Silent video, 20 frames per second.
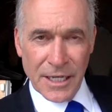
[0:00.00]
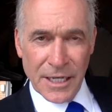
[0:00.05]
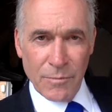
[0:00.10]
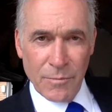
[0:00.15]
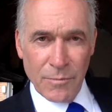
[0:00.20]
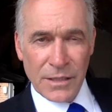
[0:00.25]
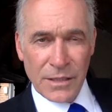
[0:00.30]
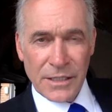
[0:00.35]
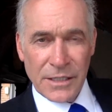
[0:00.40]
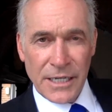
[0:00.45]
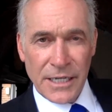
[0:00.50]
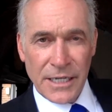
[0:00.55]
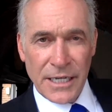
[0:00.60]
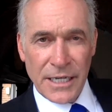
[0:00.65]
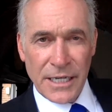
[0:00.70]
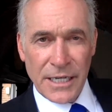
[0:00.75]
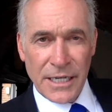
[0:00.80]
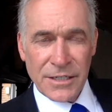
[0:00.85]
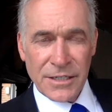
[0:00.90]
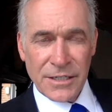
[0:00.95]
Well,
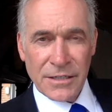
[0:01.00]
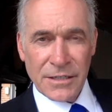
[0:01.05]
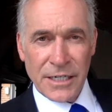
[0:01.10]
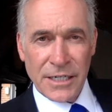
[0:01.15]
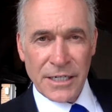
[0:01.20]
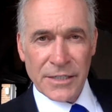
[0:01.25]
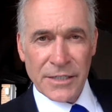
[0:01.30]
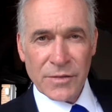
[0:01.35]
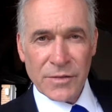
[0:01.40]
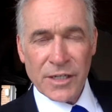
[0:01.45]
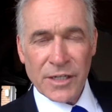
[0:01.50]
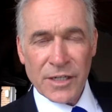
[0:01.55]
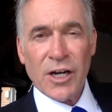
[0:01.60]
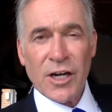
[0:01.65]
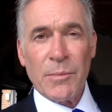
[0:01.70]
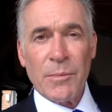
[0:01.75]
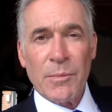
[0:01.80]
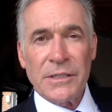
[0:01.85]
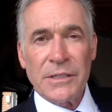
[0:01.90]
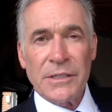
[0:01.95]
it's certainly not
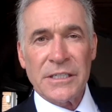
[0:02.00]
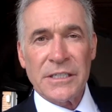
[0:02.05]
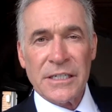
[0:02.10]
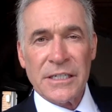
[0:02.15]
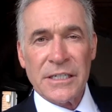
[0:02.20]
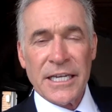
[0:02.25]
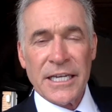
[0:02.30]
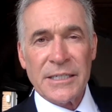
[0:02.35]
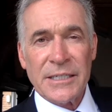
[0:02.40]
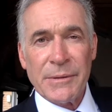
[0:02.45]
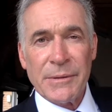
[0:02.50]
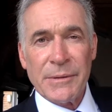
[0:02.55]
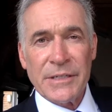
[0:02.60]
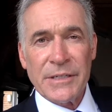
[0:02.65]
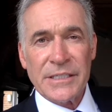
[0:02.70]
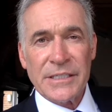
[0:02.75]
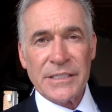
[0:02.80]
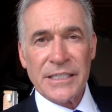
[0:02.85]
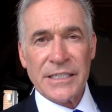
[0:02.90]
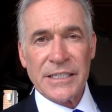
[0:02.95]
uncommon to
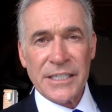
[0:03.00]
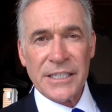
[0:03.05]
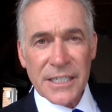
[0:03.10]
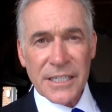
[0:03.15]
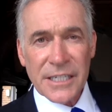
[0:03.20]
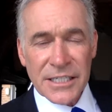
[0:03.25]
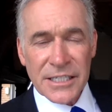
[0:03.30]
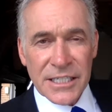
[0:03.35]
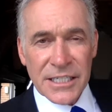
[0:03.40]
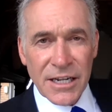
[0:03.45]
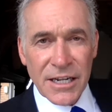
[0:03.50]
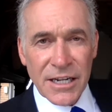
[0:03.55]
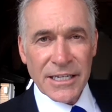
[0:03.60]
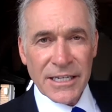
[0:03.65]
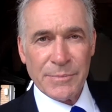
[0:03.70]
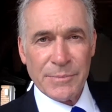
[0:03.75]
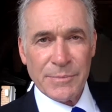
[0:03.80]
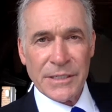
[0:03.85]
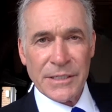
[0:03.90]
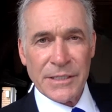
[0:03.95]
experience just a
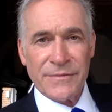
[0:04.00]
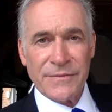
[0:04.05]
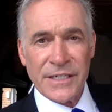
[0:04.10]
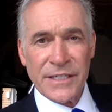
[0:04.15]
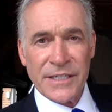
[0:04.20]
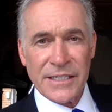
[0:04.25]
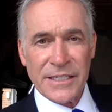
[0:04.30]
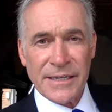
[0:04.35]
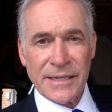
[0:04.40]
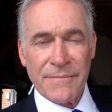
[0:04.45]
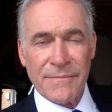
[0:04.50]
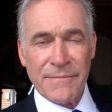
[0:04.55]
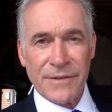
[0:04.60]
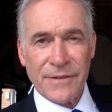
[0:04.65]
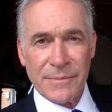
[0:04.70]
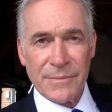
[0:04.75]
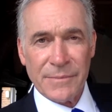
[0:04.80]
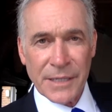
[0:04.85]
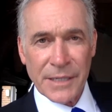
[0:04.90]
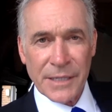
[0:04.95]
slight bit of
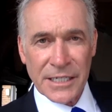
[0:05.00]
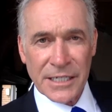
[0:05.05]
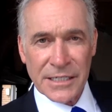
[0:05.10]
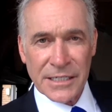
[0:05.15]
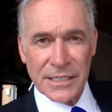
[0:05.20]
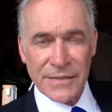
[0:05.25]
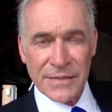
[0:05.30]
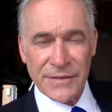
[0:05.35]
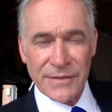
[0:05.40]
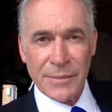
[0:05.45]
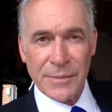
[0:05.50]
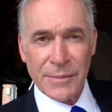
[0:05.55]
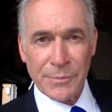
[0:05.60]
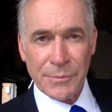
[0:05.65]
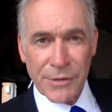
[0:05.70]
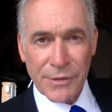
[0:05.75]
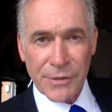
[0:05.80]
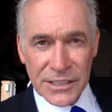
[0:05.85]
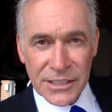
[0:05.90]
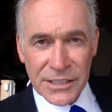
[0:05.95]
discomfort because of the
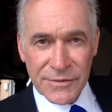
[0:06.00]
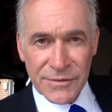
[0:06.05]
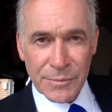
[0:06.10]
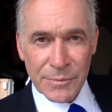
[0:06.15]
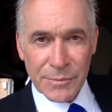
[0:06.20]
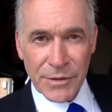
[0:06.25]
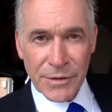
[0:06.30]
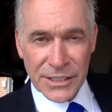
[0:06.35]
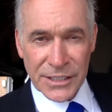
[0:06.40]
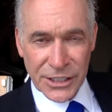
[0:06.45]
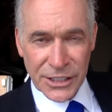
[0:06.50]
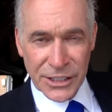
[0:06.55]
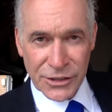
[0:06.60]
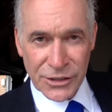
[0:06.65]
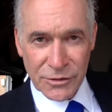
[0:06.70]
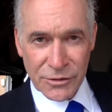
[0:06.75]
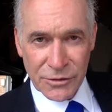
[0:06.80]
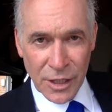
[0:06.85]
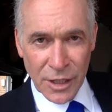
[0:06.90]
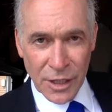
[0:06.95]
compression of the breast
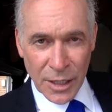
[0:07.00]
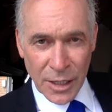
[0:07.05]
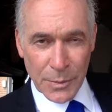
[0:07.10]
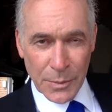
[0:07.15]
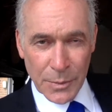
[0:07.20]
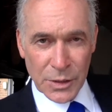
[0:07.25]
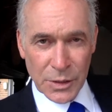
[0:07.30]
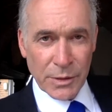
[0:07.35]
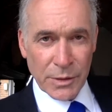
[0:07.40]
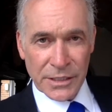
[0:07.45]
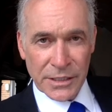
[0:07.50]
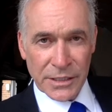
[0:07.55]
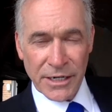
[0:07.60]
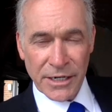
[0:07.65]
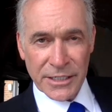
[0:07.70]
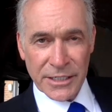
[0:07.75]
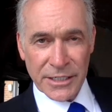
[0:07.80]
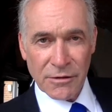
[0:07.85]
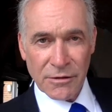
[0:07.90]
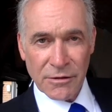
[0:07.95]
tissue between the
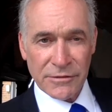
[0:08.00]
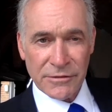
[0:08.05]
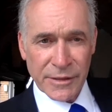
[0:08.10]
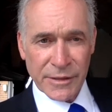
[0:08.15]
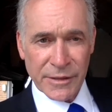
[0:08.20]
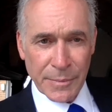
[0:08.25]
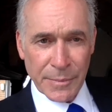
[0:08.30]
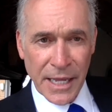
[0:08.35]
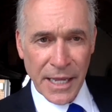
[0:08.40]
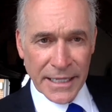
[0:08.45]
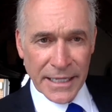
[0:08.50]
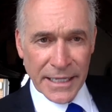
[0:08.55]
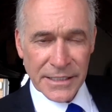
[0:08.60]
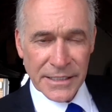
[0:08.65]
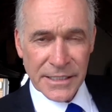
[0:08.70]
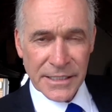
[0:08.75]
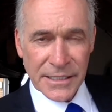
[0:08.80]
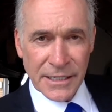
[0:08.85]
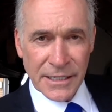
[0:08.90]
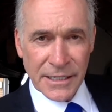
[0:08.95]
radiography
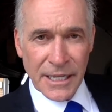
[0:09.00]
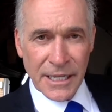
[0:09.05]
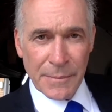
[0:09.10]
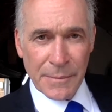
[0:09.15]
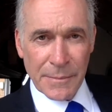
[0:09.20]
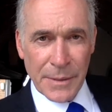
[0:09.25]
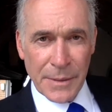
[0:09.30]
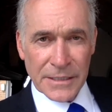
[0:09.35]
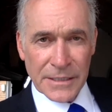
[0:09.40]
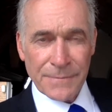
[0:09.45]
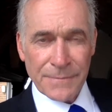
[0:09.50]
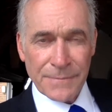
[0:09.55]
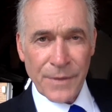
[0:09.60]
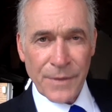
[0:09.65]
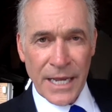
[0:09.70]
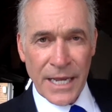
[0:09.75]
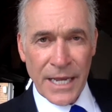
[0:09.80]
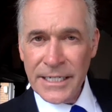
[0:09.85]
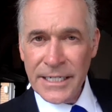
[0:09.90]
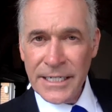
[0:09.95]
plates. But
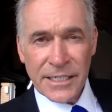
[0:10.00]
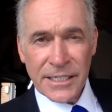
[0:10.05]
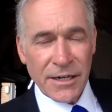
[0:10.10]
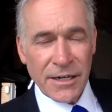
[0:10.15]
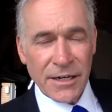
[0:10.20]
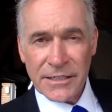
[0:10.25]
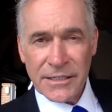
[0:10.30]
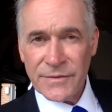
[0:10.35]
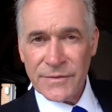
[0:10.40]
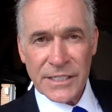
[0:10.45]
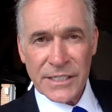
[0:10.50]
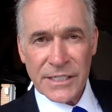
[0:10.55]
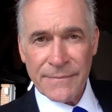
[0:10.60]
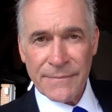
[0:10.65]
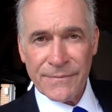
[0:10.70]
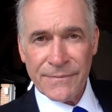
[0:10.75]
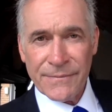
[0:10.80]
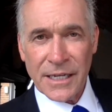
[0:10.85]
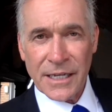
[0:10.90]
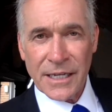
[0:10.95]
any kind of
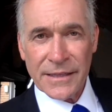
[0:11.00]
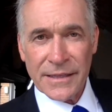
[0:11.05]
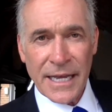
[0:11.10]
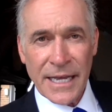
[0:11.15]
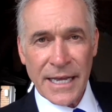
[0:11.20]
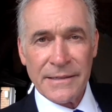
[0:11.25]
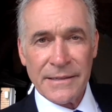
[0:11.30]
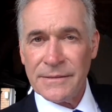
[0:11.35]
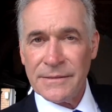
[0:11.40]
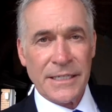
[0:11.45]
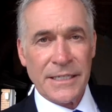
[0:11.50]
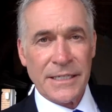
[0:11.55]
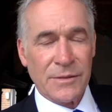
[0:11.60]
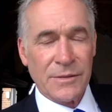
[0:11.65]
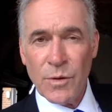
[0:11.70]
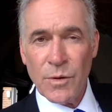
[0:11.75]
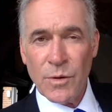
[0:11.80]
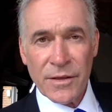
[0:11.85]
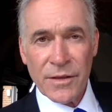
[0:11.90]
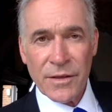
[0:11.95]
discomfort like that,
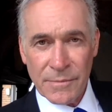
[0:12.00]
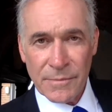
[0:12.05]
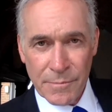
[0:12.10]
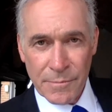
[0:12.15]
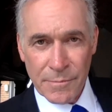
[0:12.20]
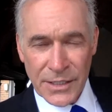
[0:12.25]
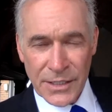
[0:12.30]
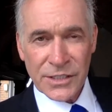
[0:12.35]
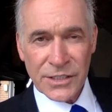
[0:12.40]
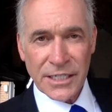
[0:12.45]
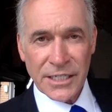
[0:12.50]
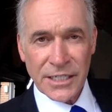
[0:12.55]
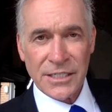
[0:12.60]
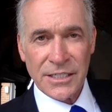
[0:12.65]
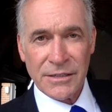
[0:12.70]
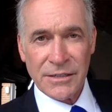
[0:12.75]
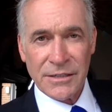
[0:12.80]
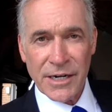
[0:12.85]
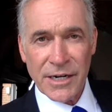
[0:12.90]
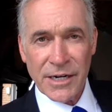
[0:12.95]
it's worth mentioning
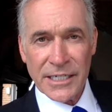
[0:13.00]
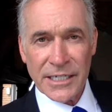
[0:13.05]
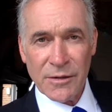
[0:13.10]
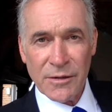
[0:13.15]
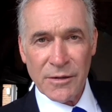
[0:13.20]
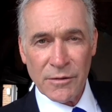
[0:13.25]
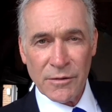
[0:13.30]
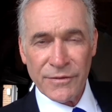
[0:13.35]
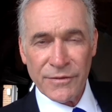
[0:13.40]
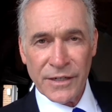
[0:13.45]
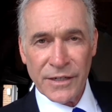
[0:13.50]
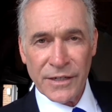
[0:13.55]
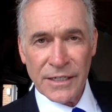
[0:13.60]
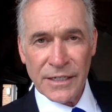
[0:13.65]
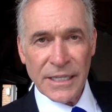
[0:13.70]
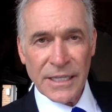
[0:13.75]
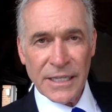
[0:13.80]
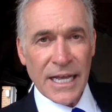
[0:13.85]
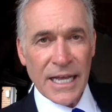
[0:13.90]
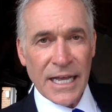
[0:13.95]
to the radiographer,
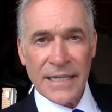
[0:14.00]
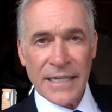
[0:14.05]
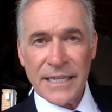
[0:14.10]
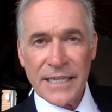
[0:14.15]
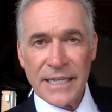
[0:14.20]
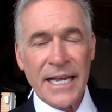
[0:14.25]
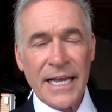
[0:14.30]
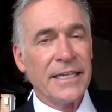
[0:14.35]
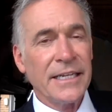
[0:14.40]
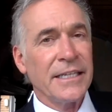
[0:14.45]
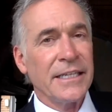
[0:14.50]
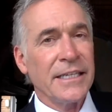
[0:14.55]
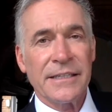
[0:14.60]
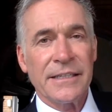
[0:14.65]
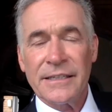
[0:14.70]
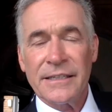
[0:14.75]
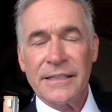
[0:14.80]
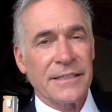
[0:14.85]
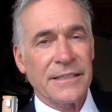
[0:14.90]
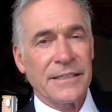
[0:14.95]
and
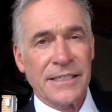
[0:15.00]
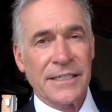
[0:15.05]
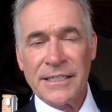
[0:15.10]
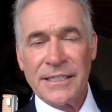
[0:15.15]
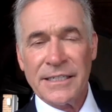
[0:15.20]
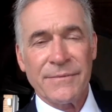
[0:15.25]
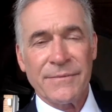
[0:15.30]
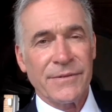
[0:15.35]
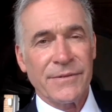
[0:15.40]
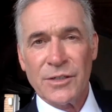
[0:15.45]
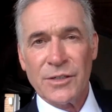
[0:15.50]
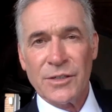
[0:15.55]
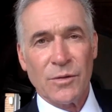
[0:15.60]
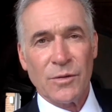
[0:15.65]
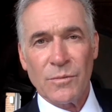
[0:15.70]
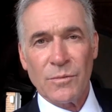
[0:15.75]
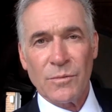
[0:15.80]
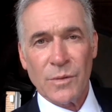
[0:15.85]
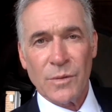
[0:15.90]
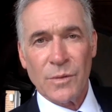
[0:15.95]
any discomfort at
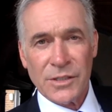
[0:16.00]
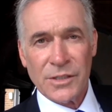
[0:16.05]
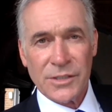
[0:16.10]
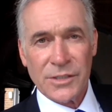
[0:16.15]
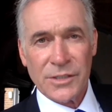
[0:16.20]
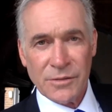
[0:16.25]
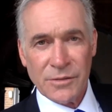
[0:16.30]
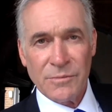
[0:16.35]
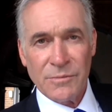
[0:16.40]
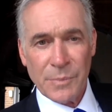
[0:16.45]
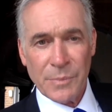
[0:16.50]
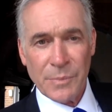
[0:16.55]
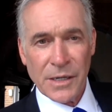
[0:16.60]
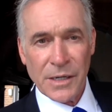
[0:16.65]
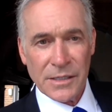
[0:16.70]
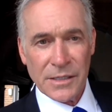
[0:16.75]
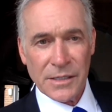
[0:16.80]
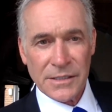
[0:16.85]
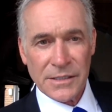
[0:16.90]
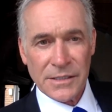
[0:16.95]
all will soon
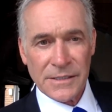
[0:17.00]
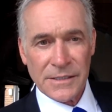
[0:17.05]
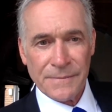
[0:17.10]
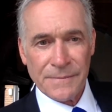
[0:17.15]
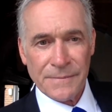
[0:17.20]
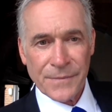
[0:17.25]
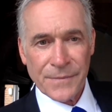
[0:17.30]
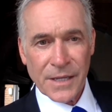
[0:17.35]
pass.